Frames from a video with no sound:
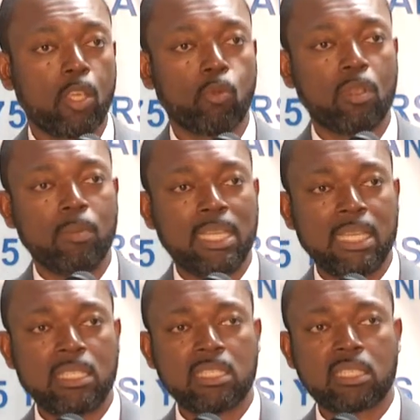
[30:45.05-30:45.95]

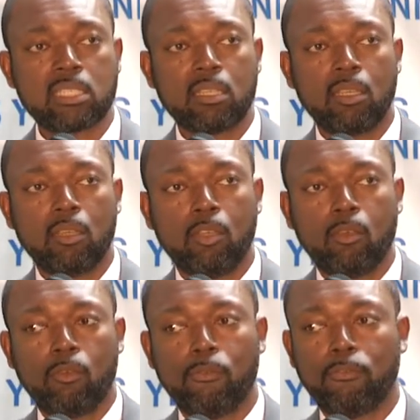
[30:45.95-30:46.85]
remains
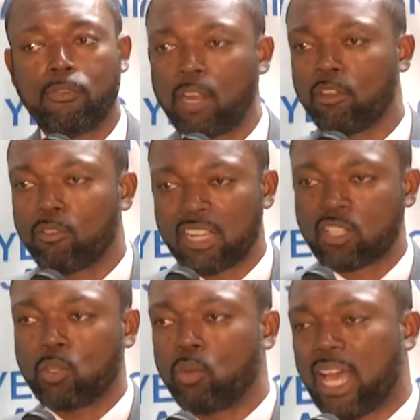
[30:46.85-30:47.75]
very
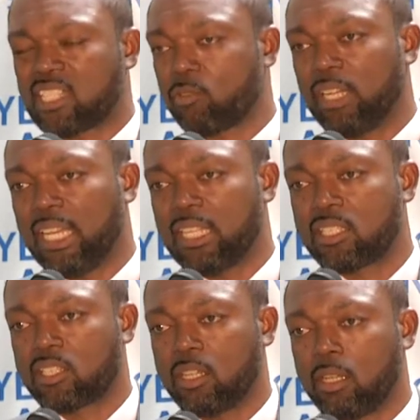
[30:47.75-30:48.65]
resolute as it
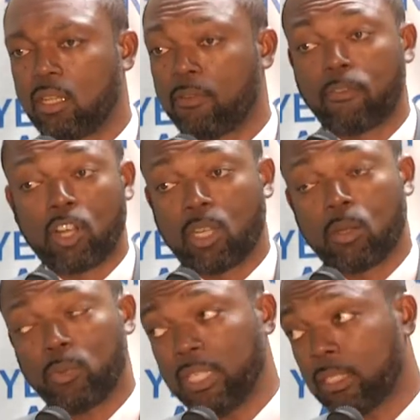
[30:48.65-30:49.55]
relates to a
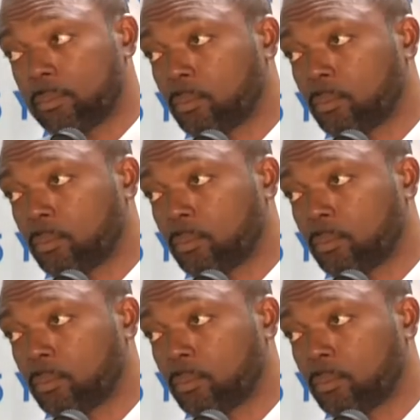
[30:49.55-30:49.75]
40-hour week.